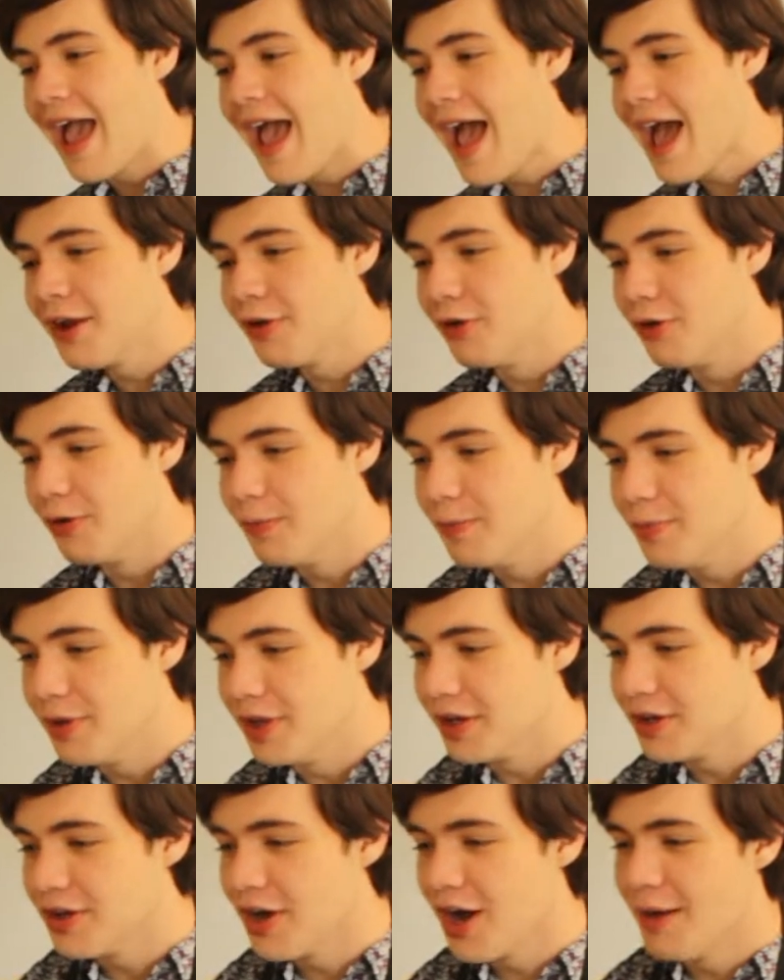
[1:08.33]
cattle
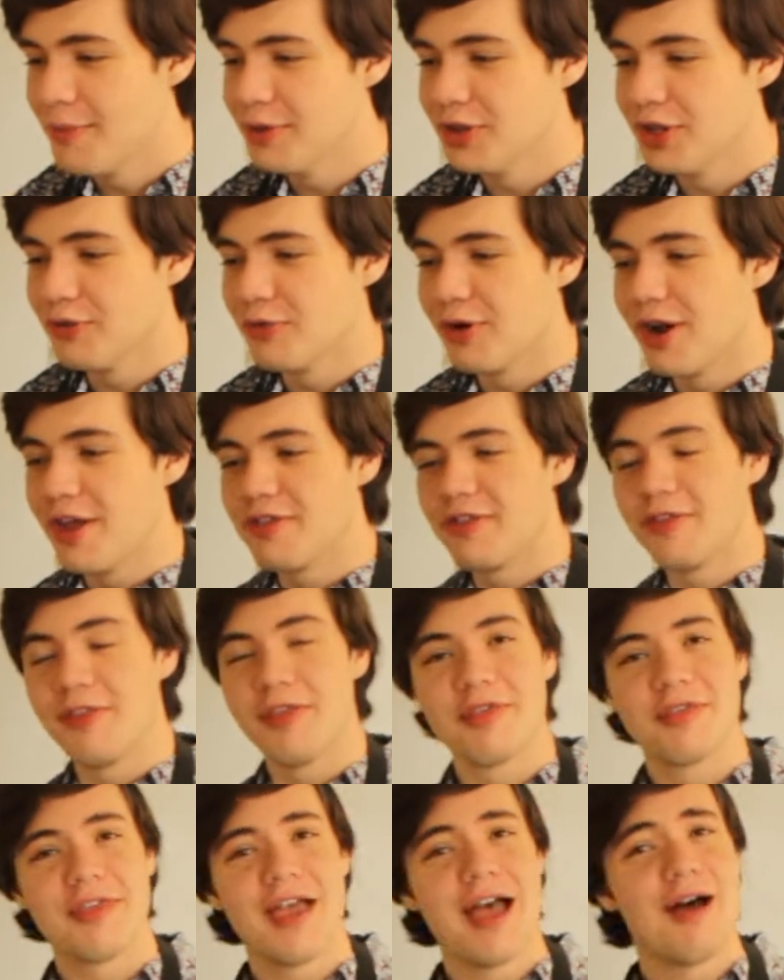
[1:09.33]
being commonly raised in
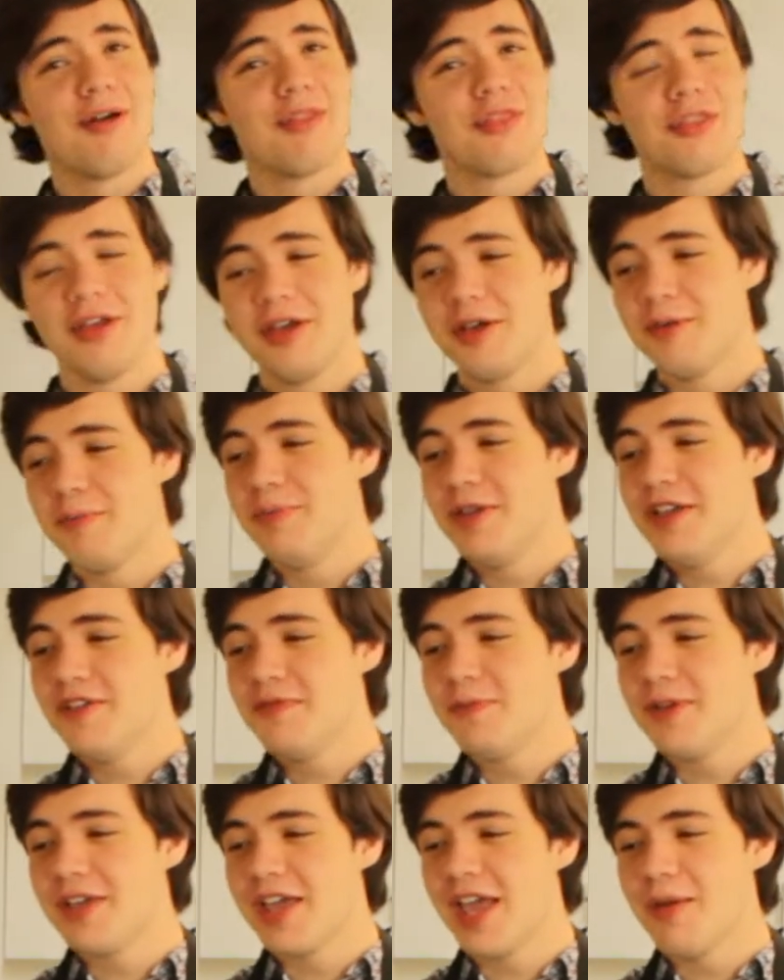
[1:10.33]
the South,
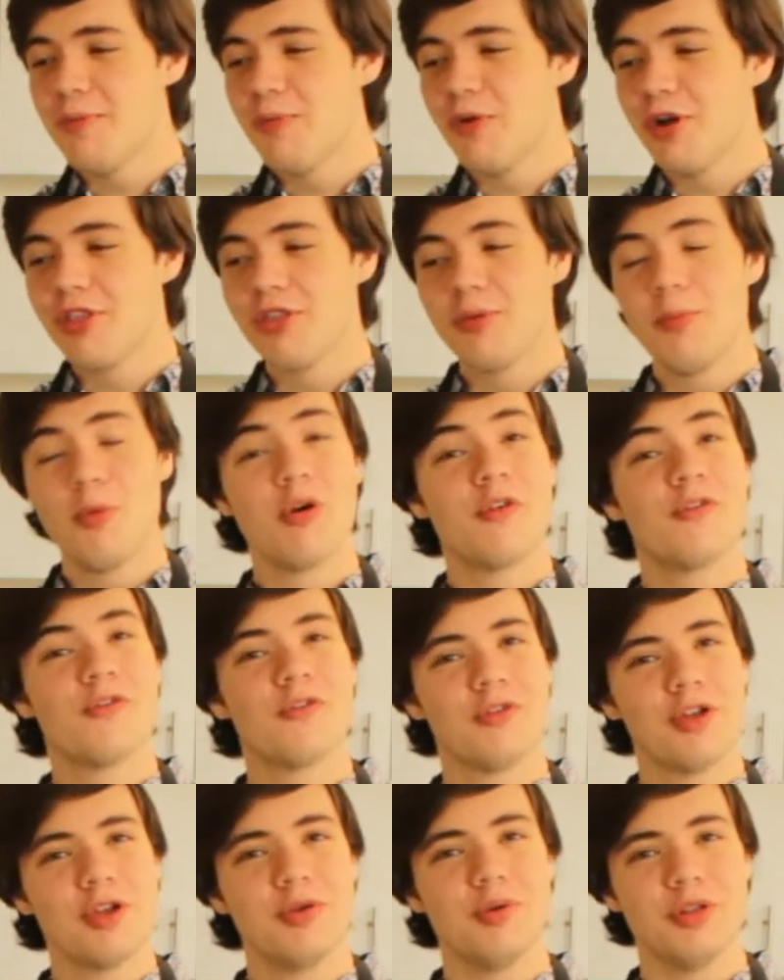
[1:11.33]
beef became one of the more
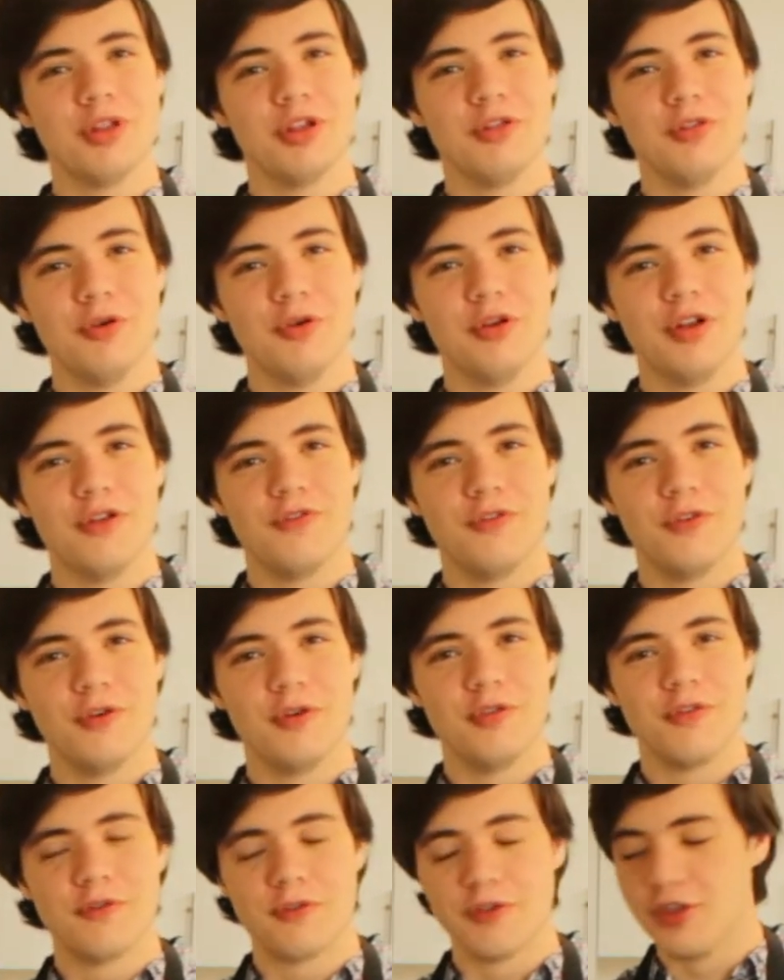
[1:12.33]
frequently looted
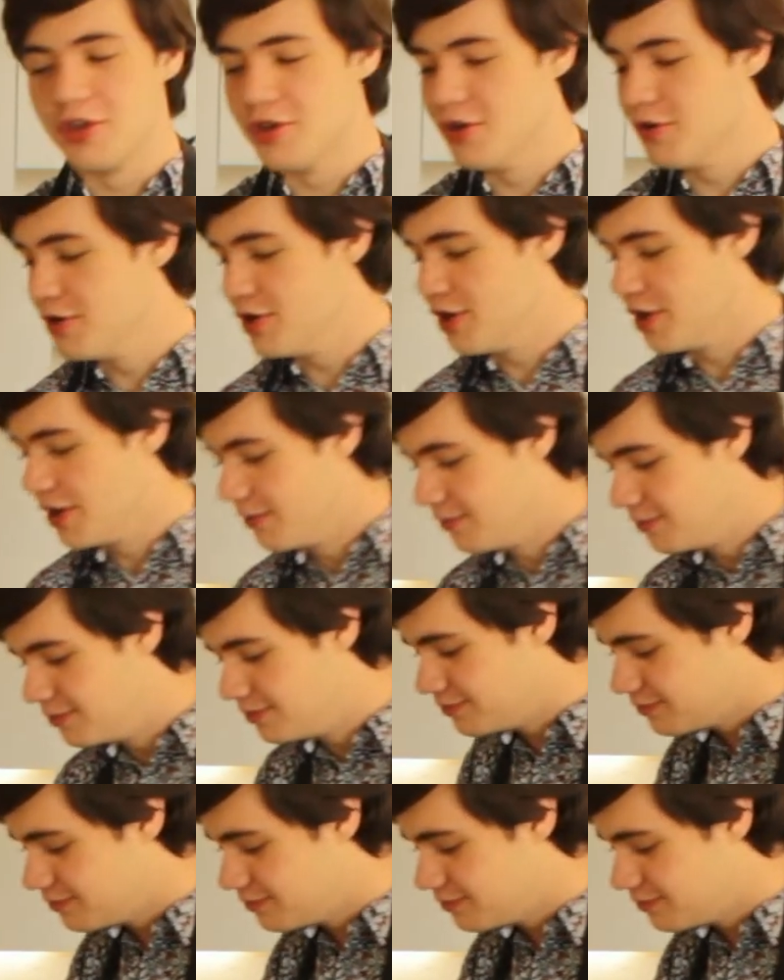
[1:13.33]
foods for the Union.